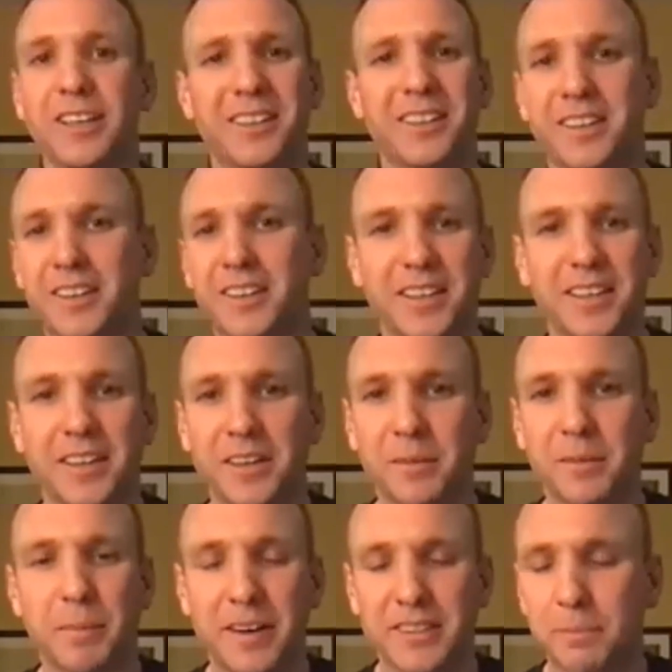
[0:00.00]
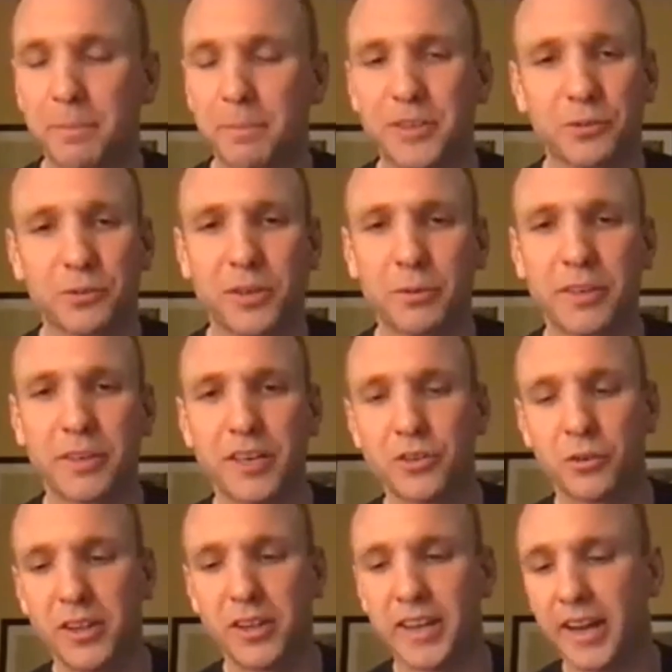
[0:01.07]
like it, eh, some parents really, really
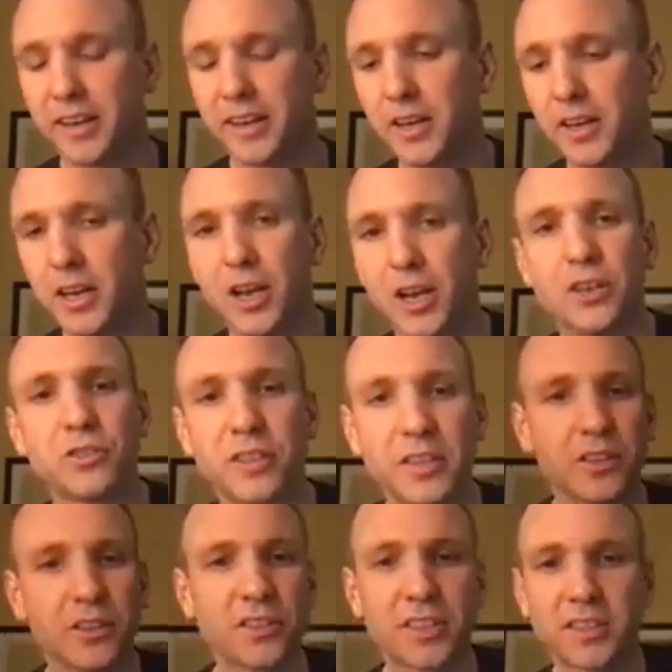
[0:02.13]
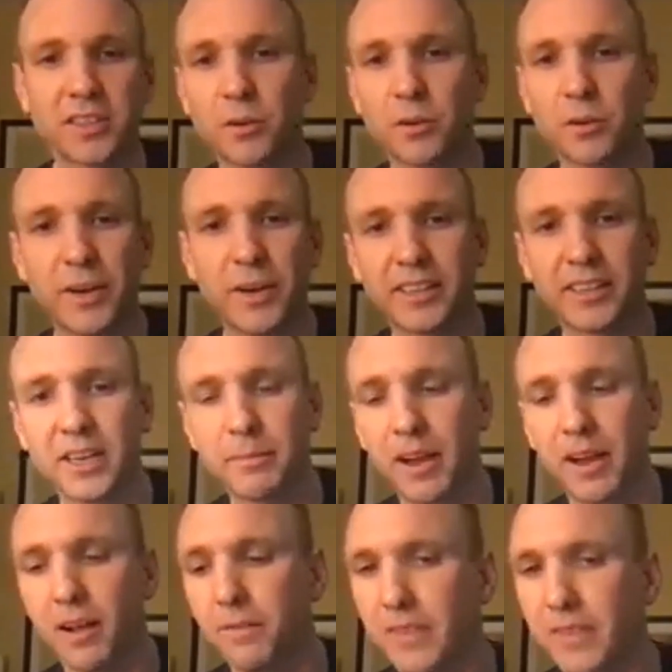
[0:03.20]
enjoy that. So there's the, the weekly
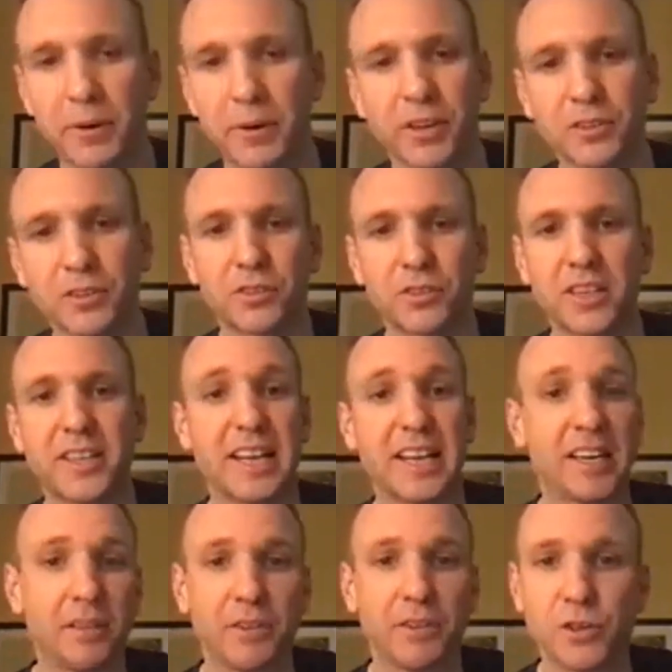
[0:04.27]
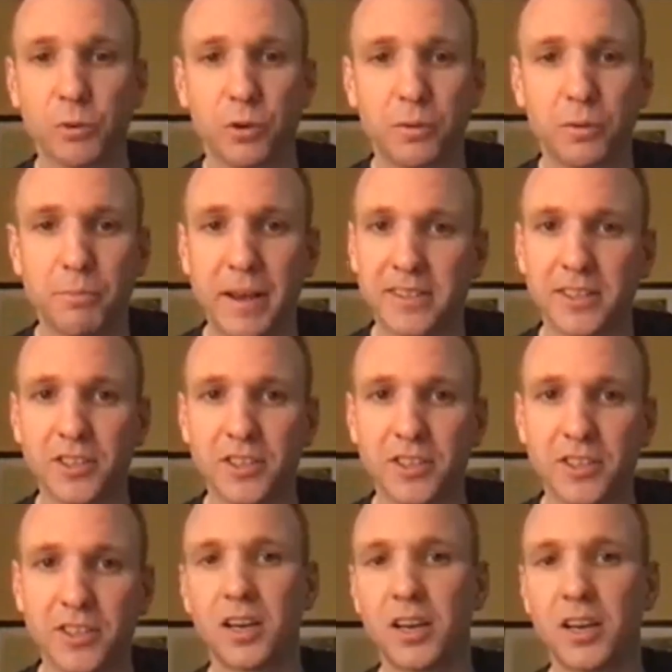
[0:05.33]
email. I would also say the individual
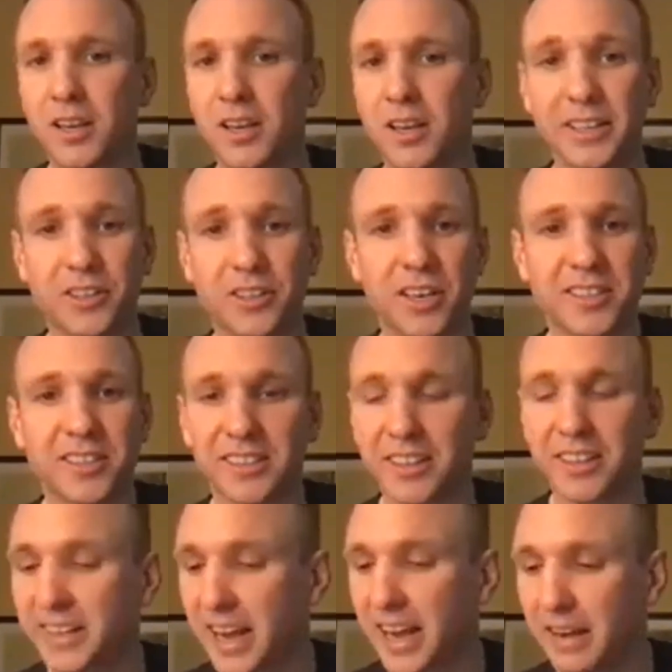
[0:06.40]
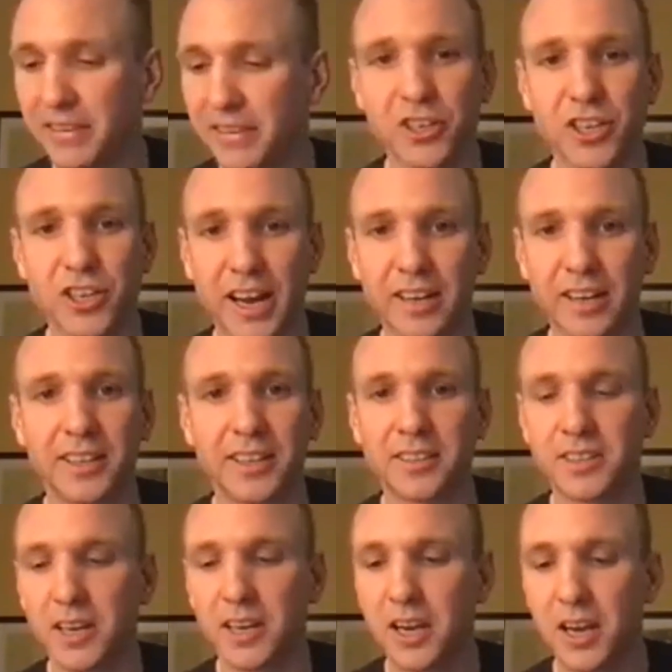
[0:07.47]
messages like just literally having a
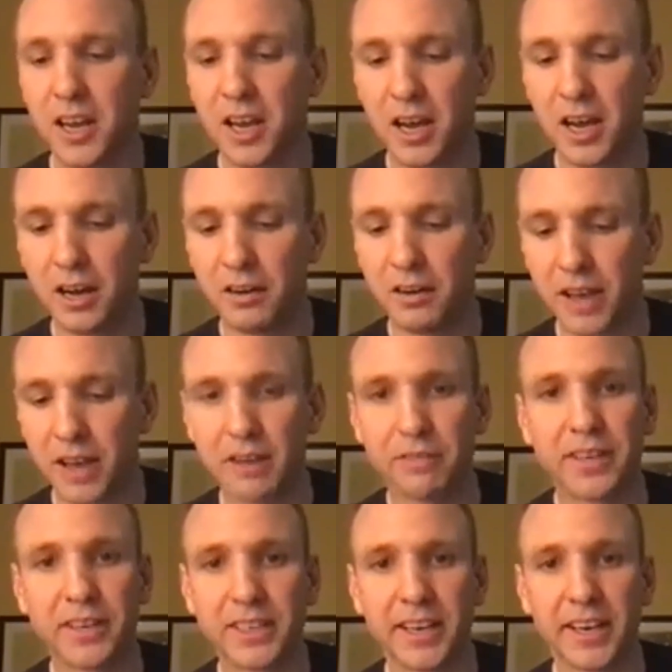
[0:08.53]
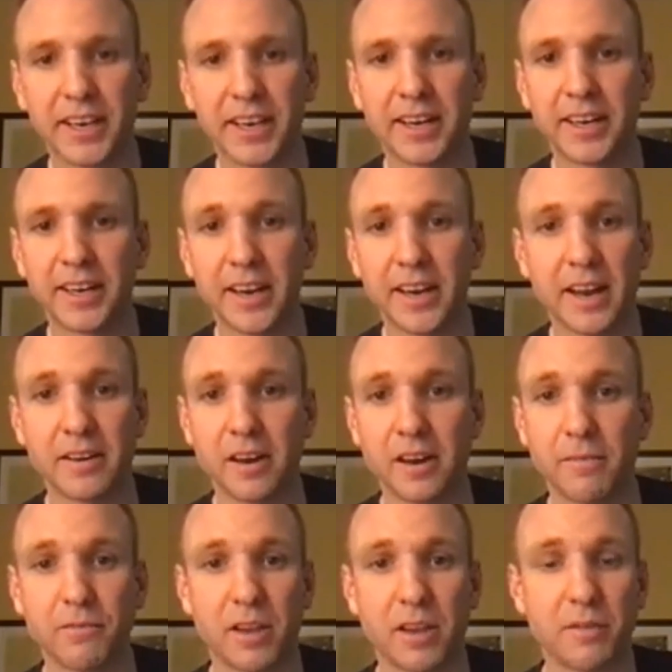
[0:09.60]
checklist of every kid and, and
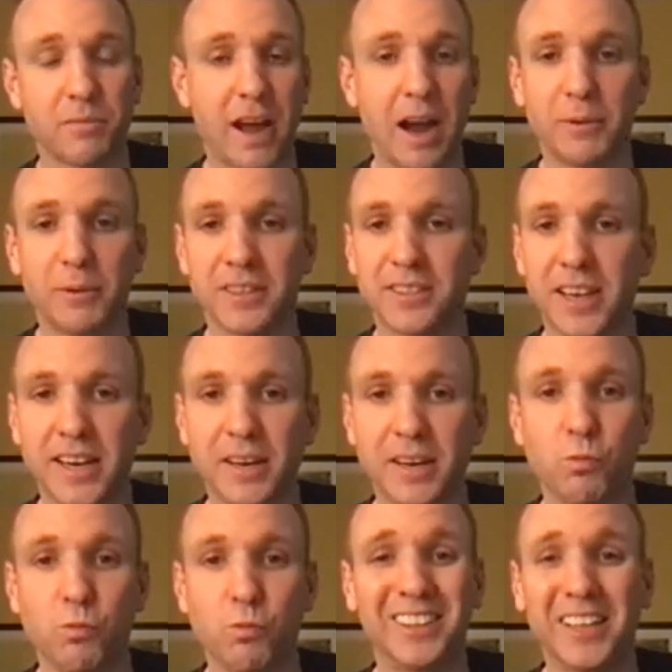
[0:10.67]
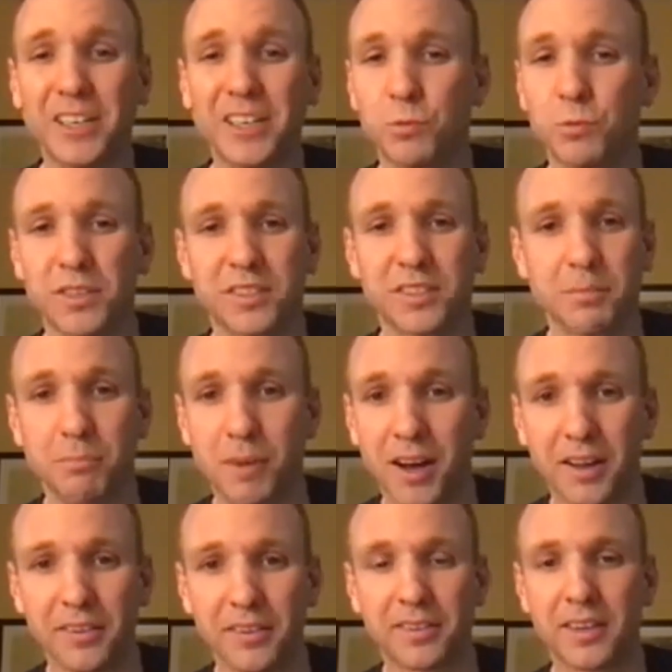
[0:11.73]
i would say at least once a
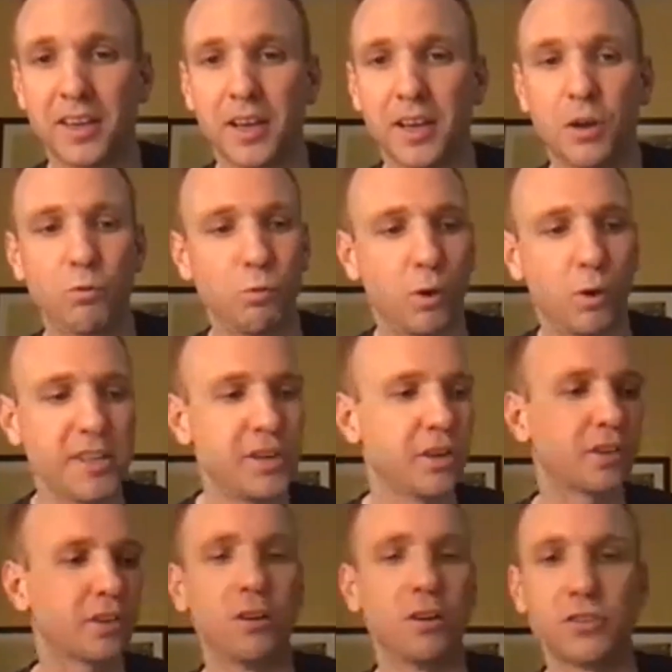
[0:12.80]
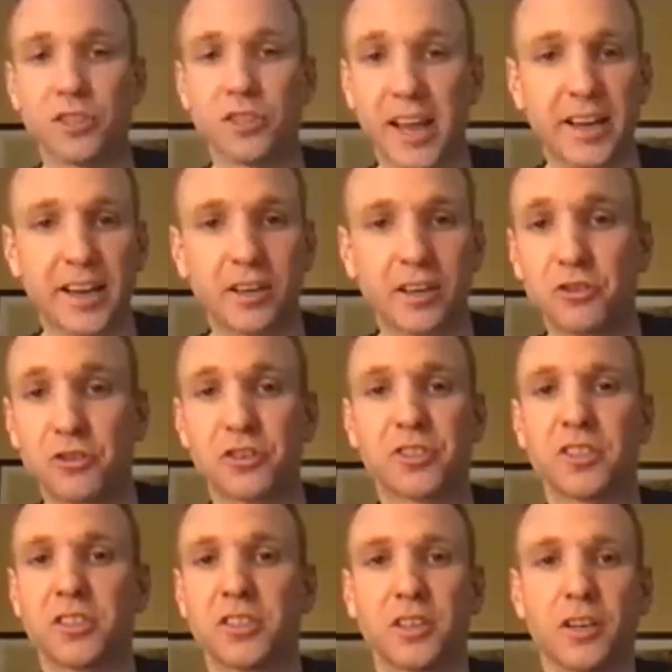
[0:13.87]
month one of your coaches head coach or
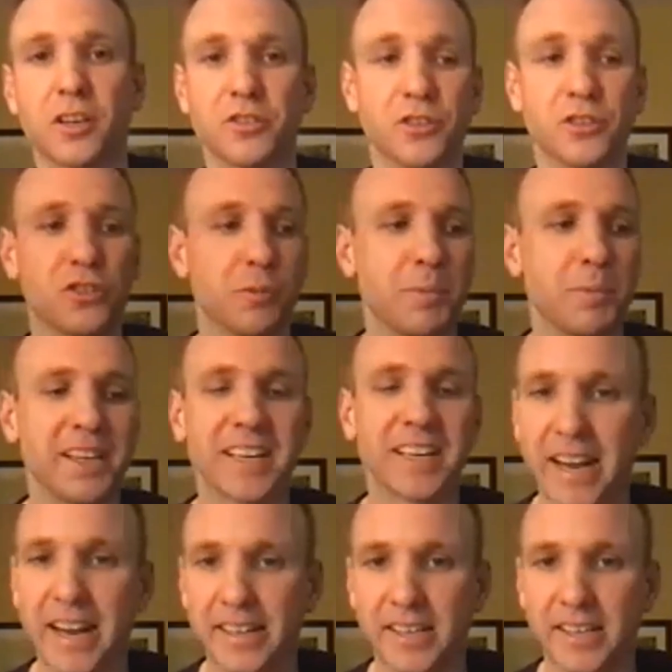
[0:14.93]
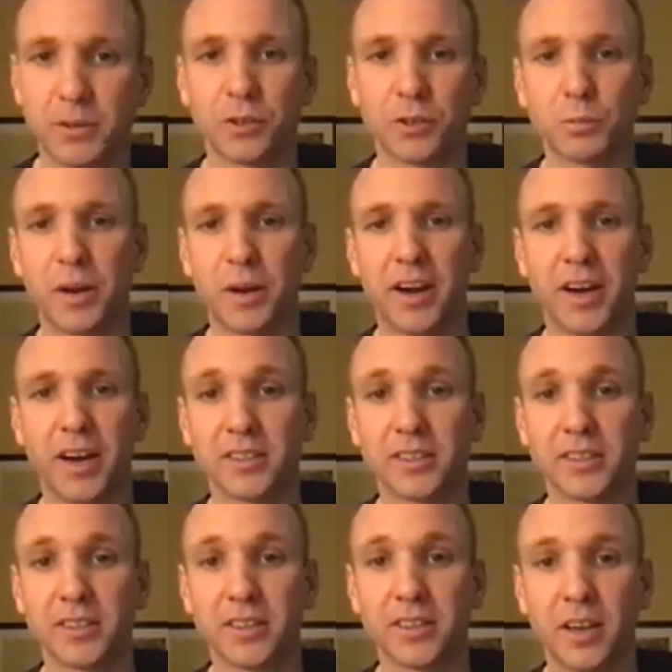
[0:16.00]
assistant coaches should be connecting with those parents
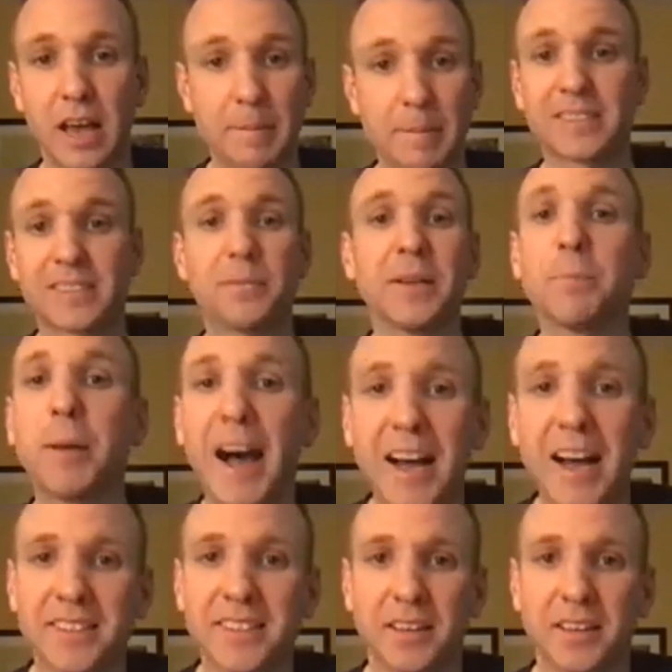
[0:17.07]
about something positive